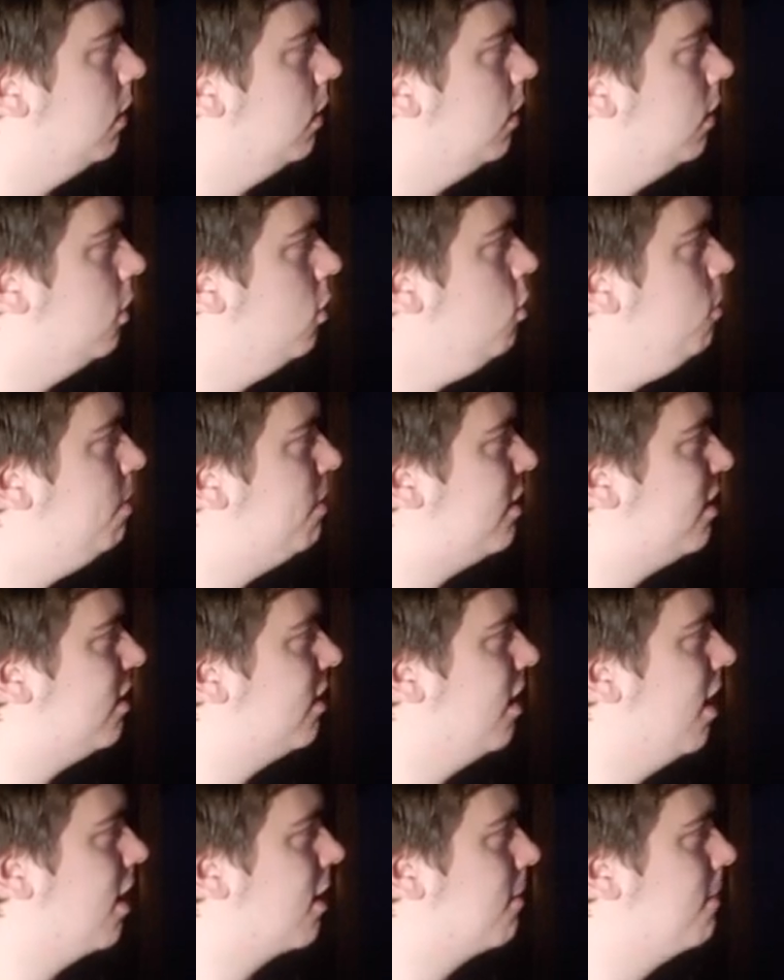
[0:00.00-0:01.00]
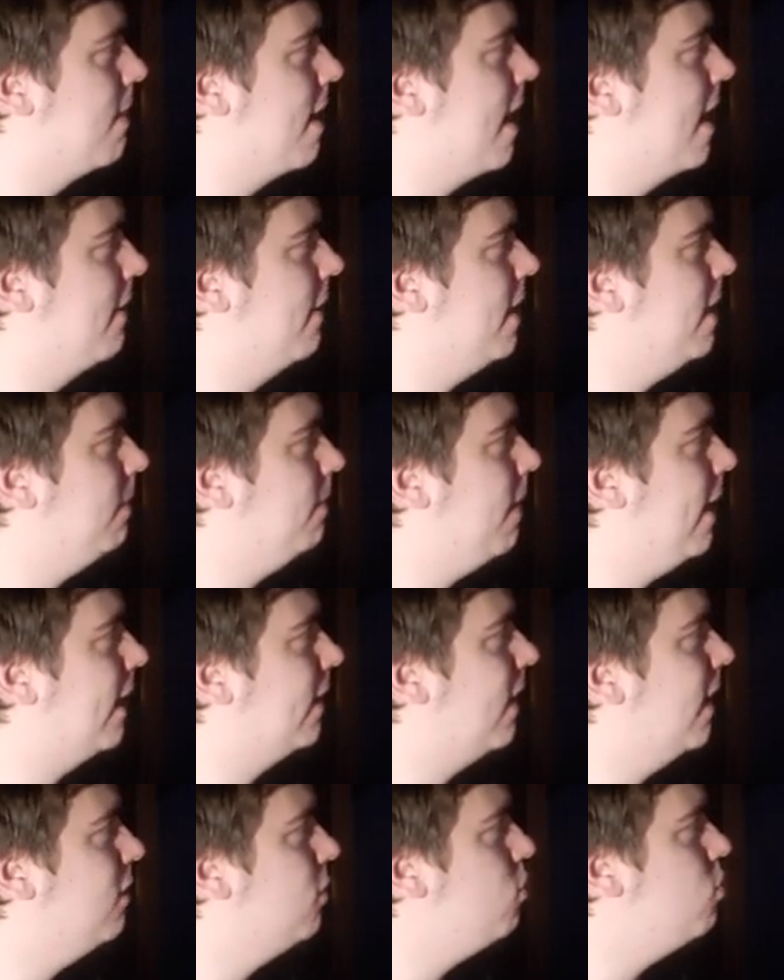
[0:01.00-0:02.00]
Goobs suck, man. They
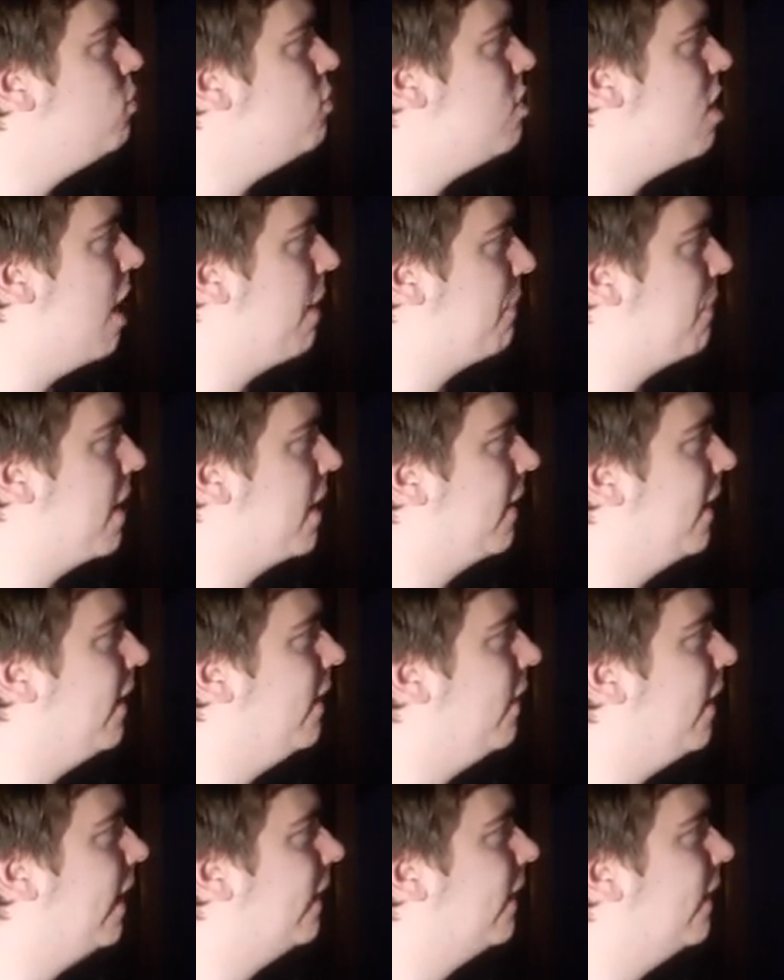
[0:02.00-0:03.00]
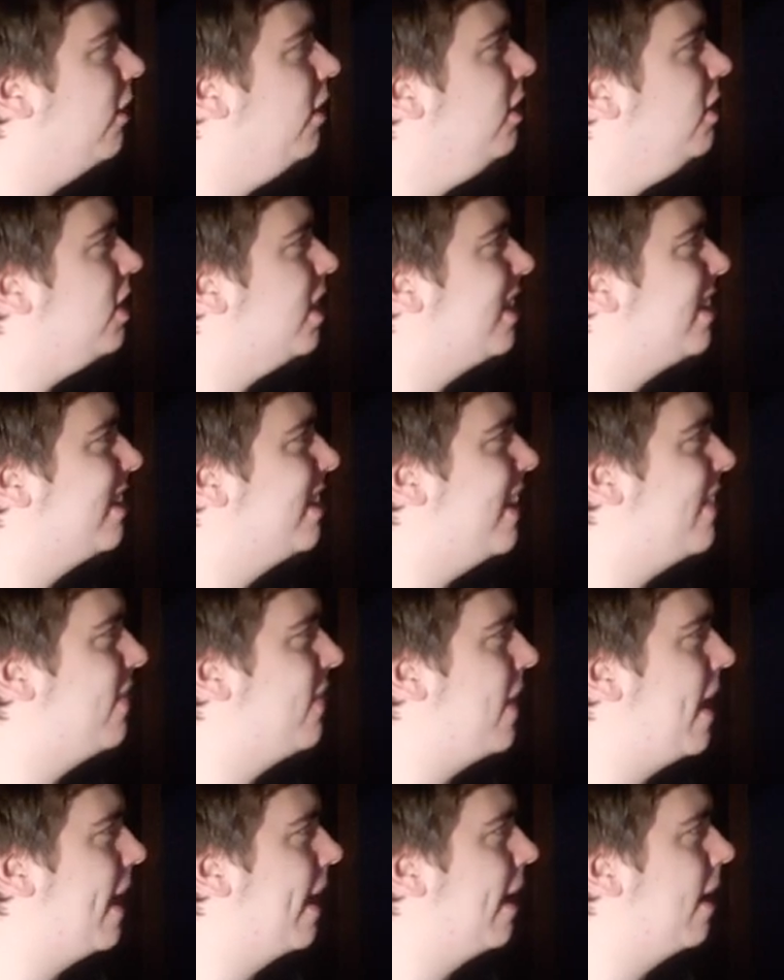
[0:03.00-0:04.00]
like they do nothing. They like they literally just sit
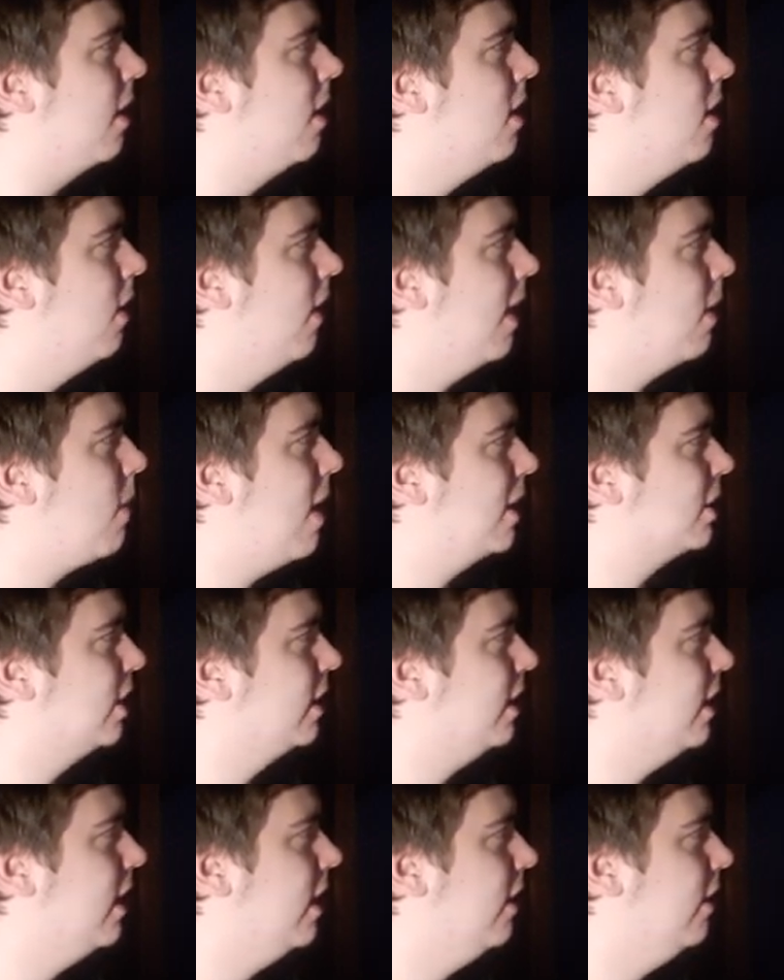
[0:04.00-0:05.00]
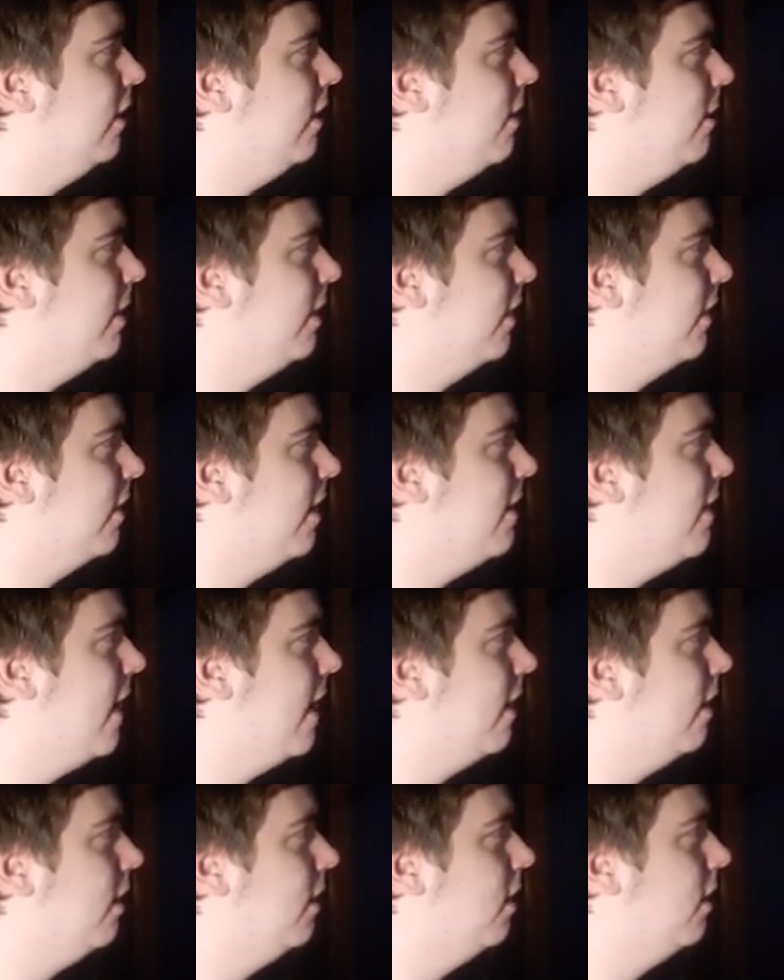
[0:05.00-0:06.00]
there. Like watch this. He's, he's just sitting
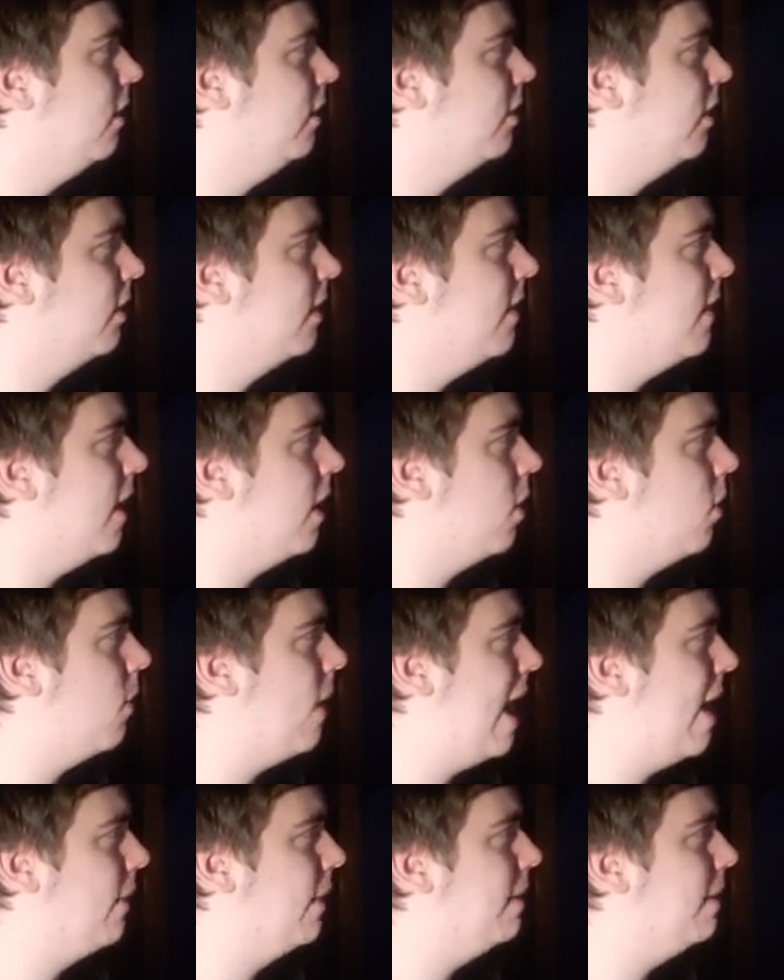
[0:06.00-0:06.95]
there. He's just sitting there. Wow.